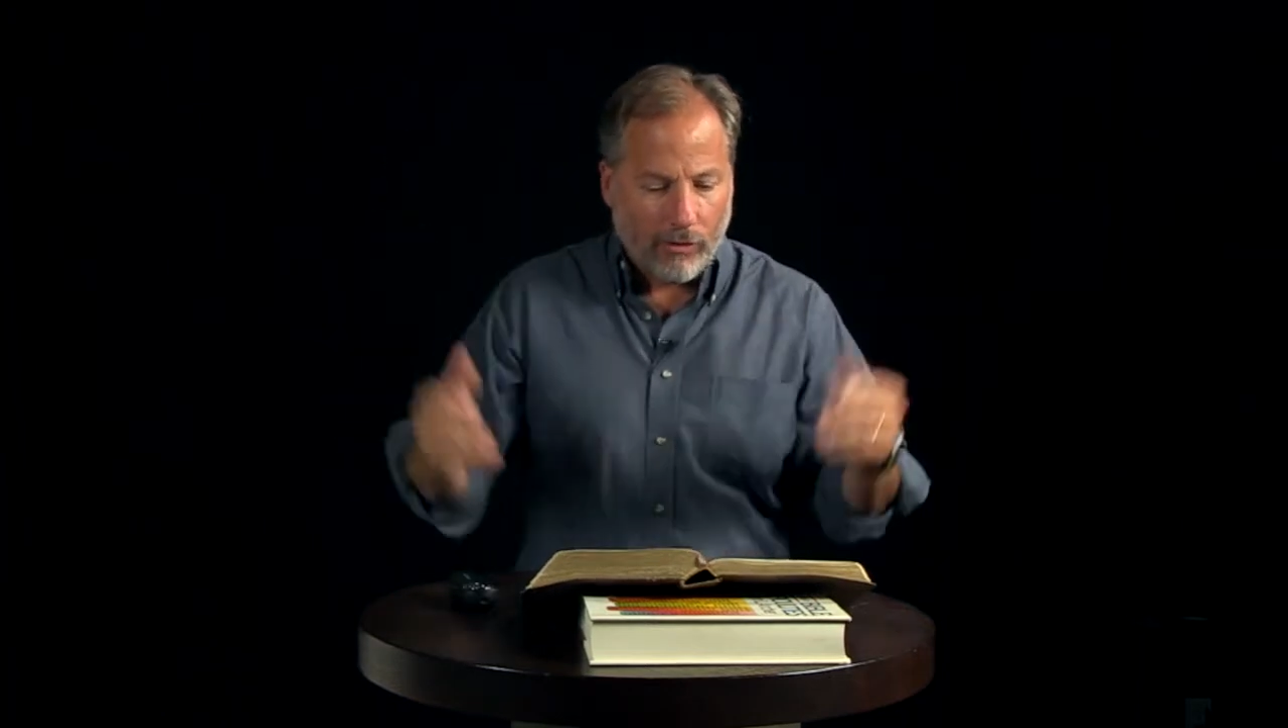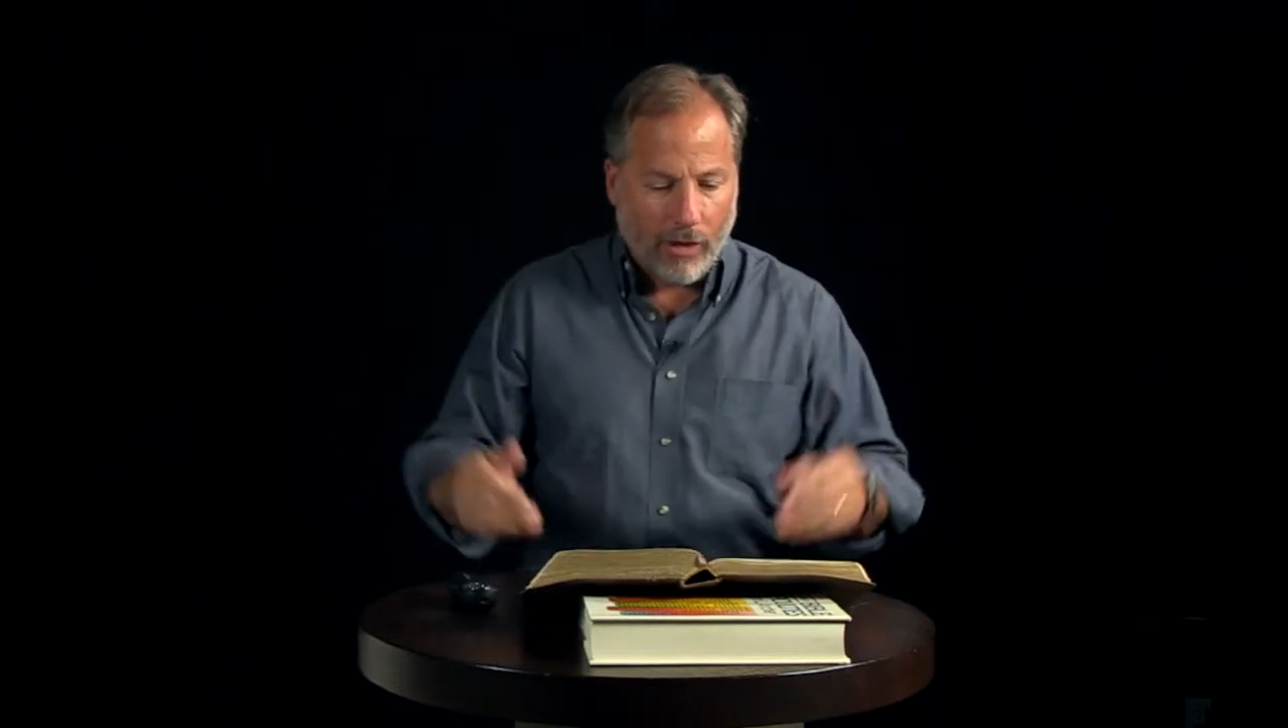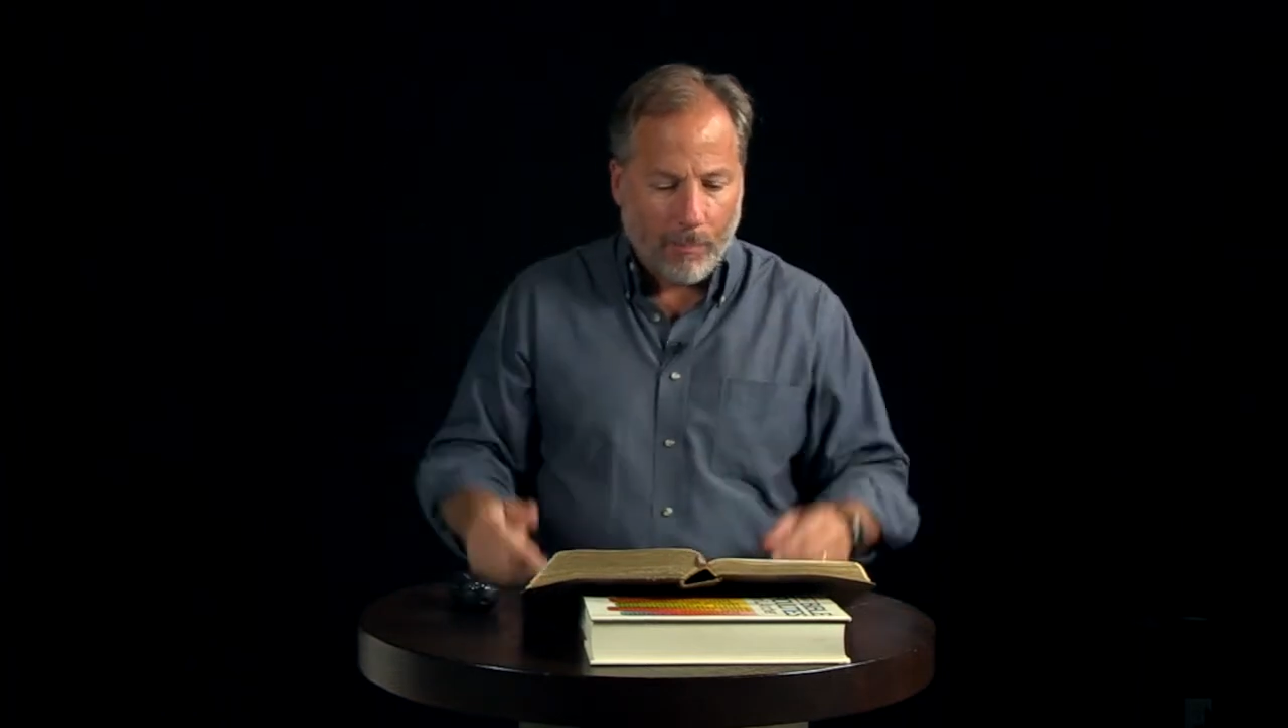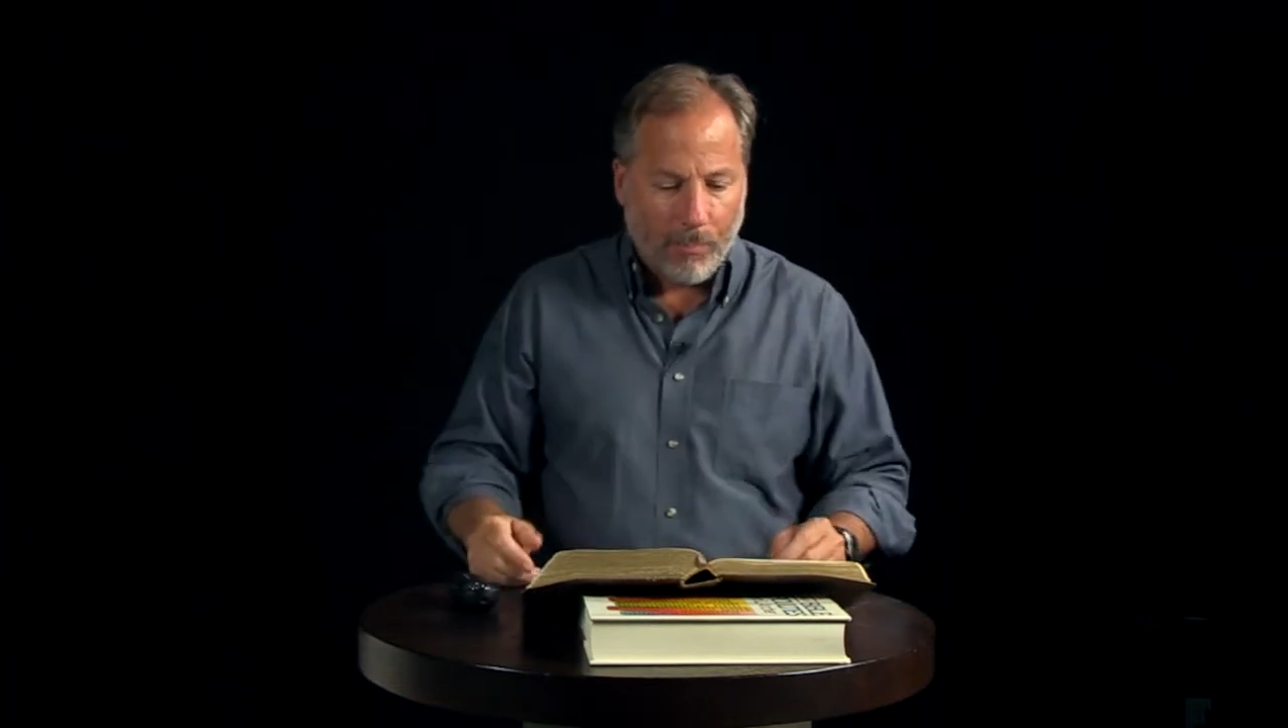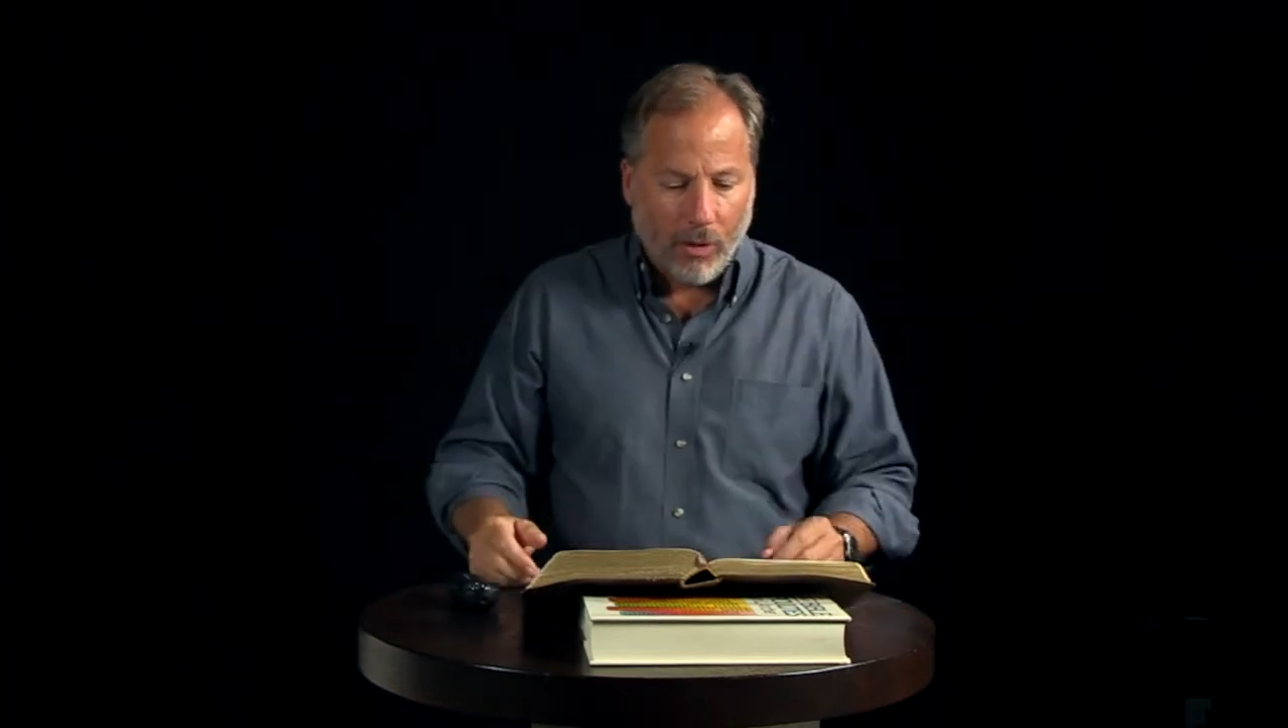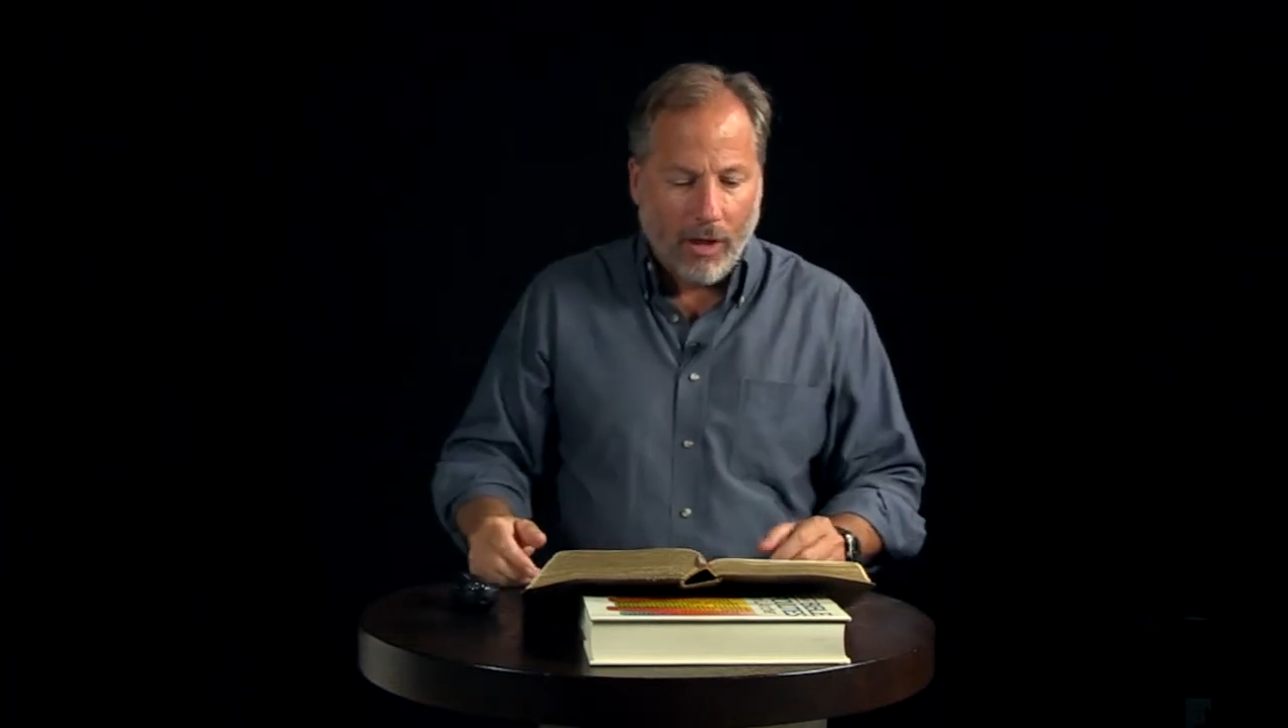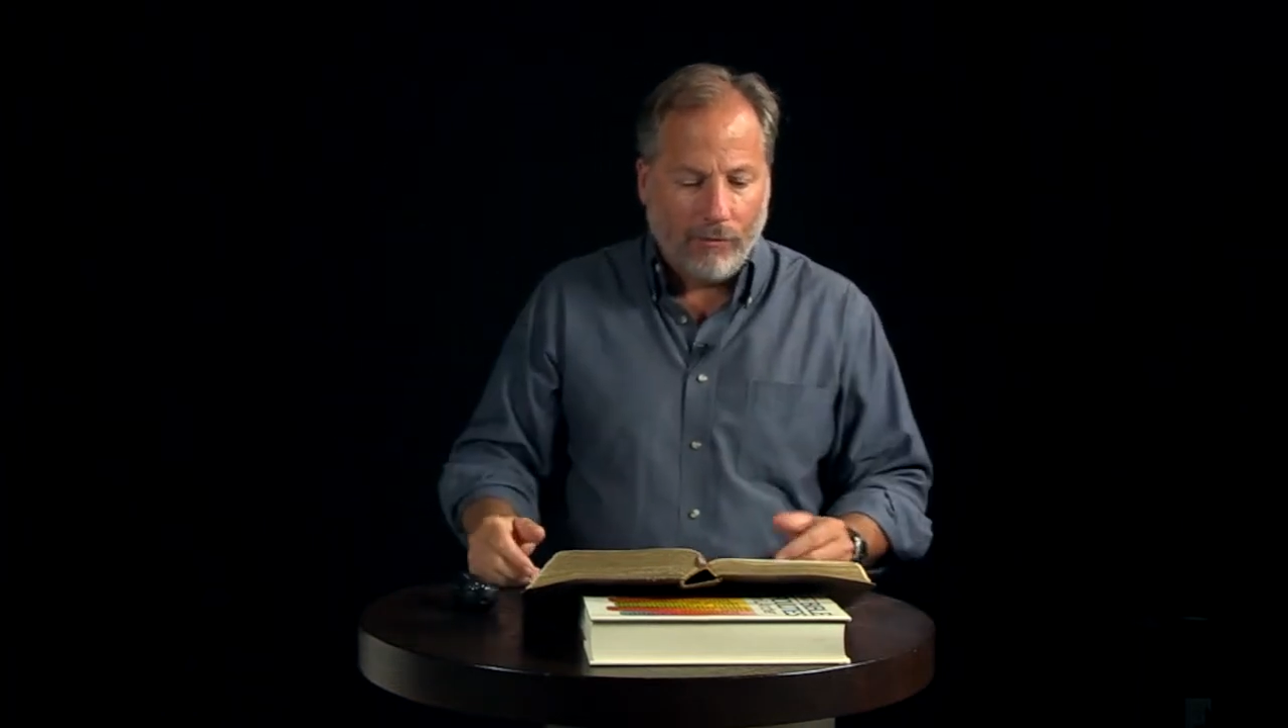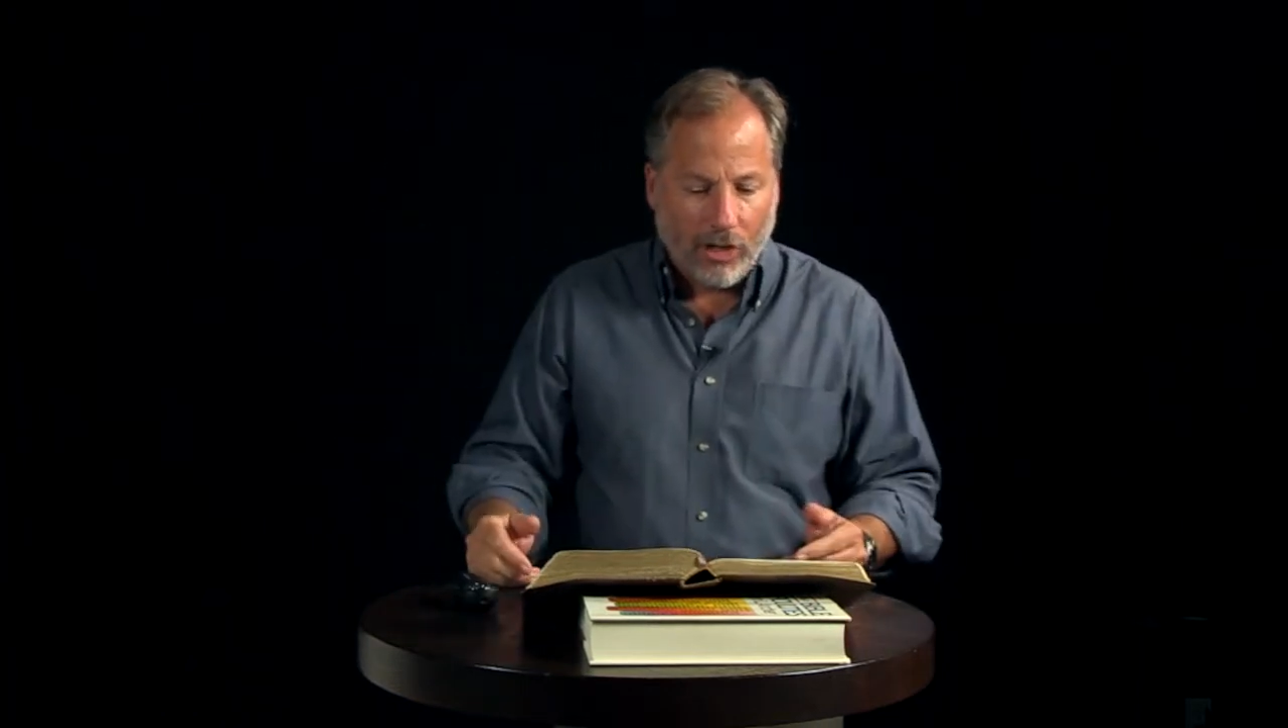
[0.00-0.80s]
temple of